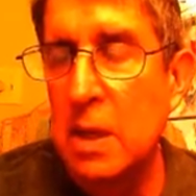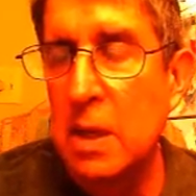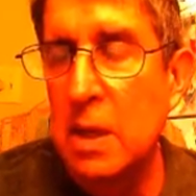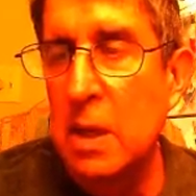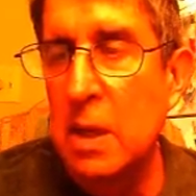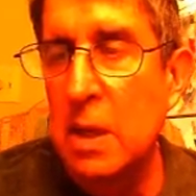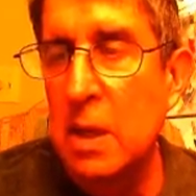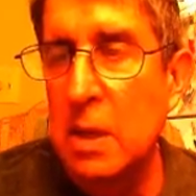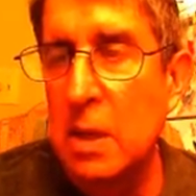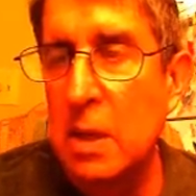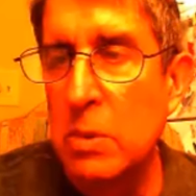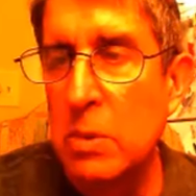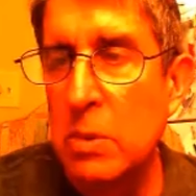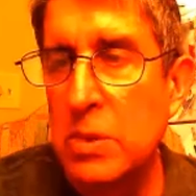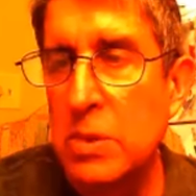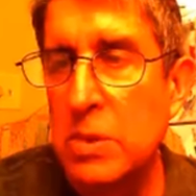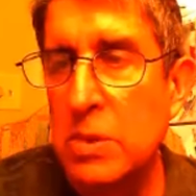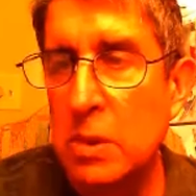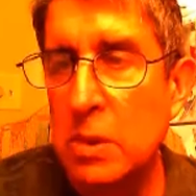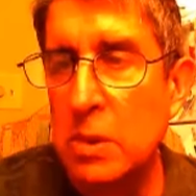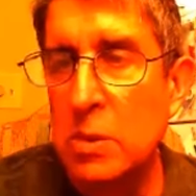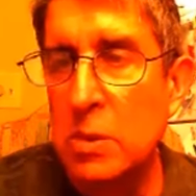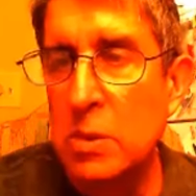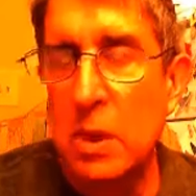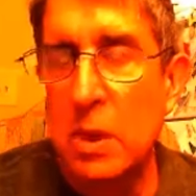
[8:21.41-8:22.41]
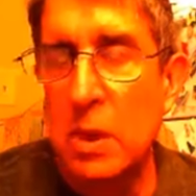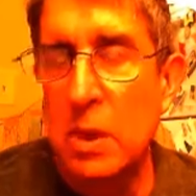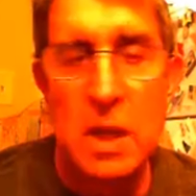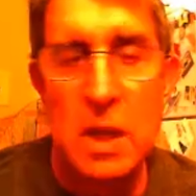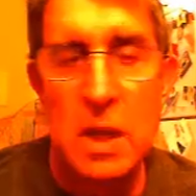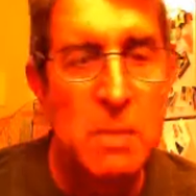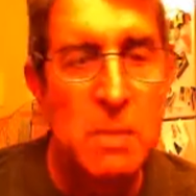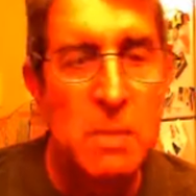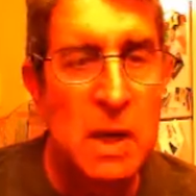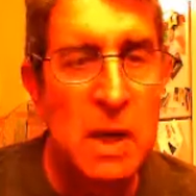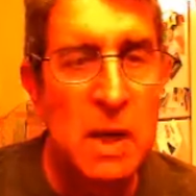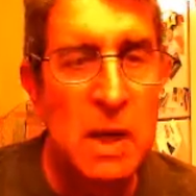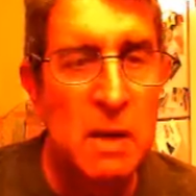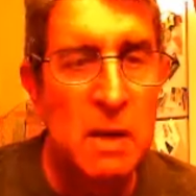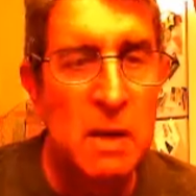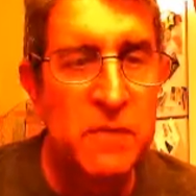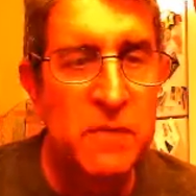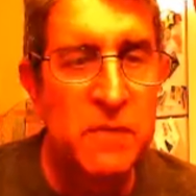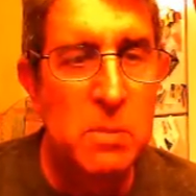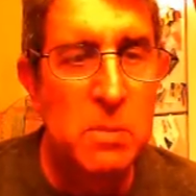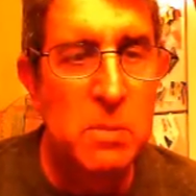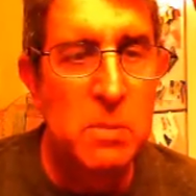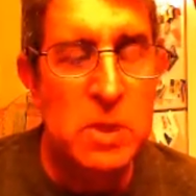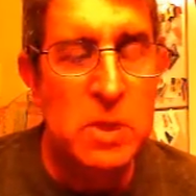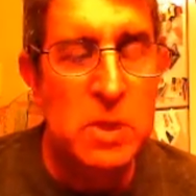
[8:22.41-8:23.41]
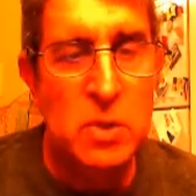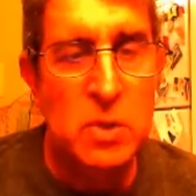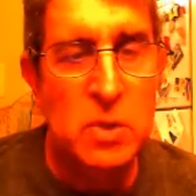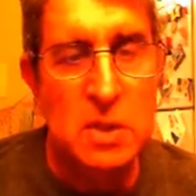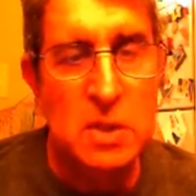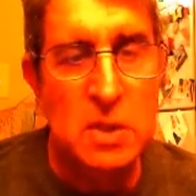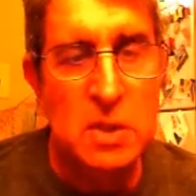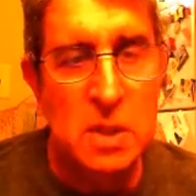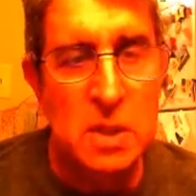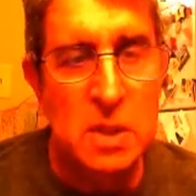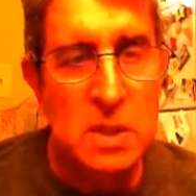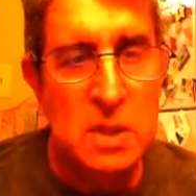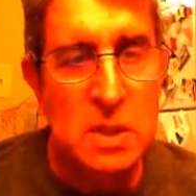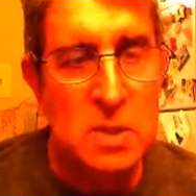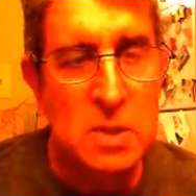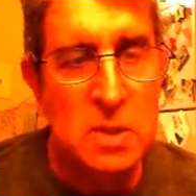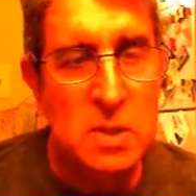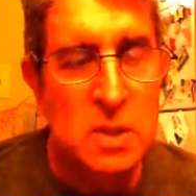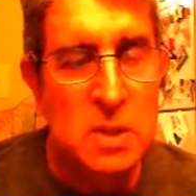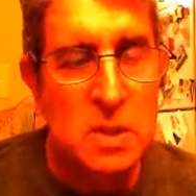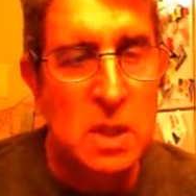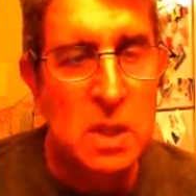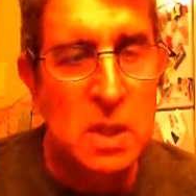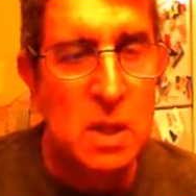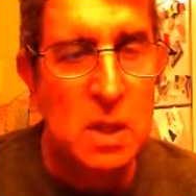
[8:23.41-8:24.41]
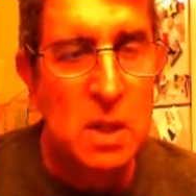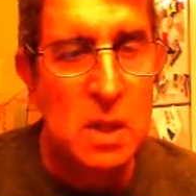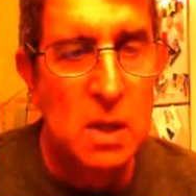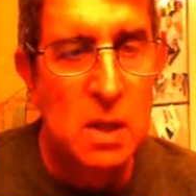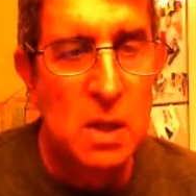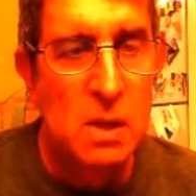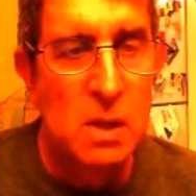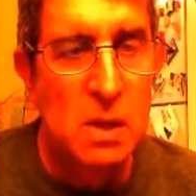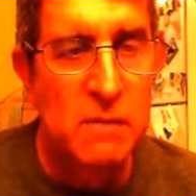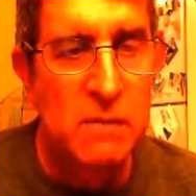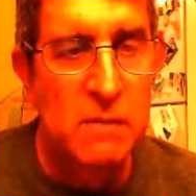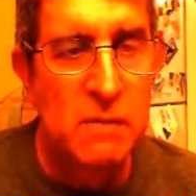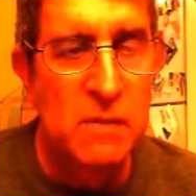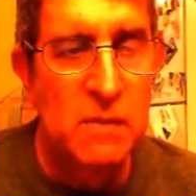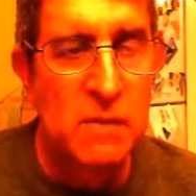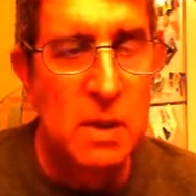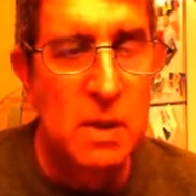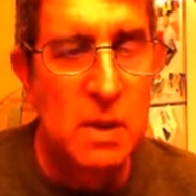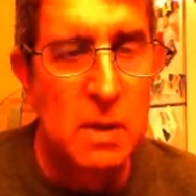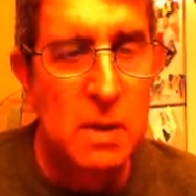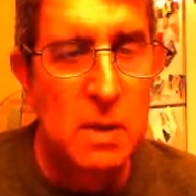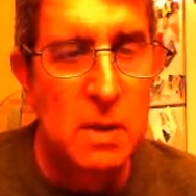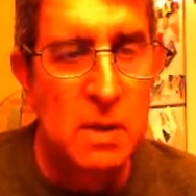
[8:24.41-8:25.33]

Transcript: We're still talking about a few metric tons of